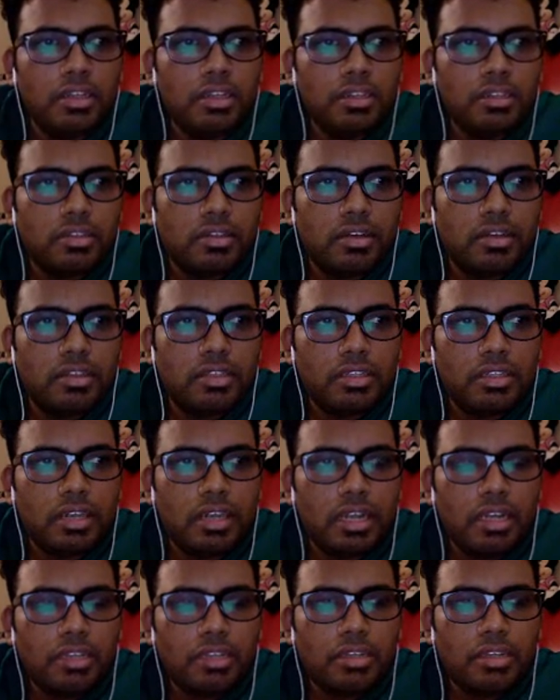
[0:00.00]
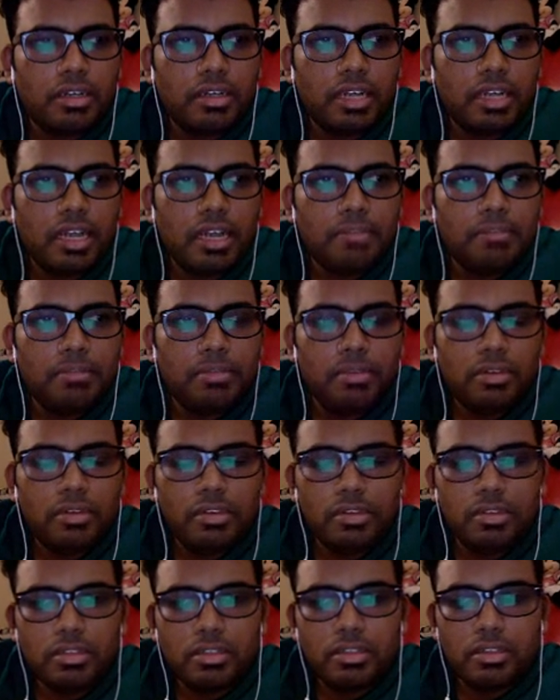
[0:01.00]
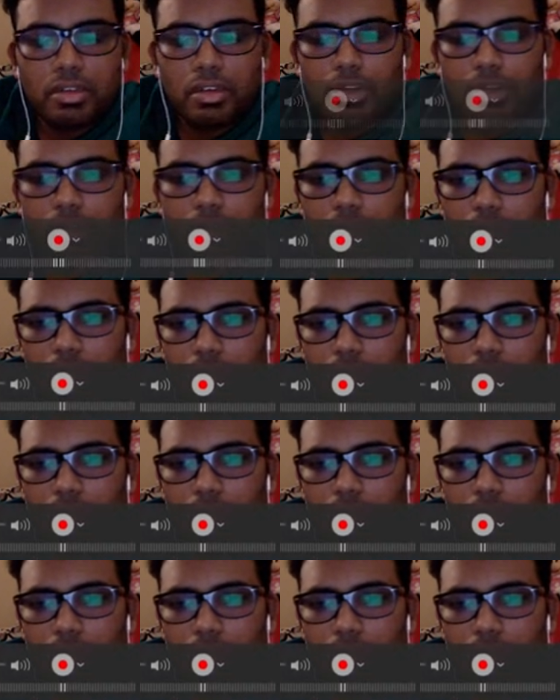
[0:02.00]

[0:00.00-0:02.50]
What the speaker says: so under Android app build dot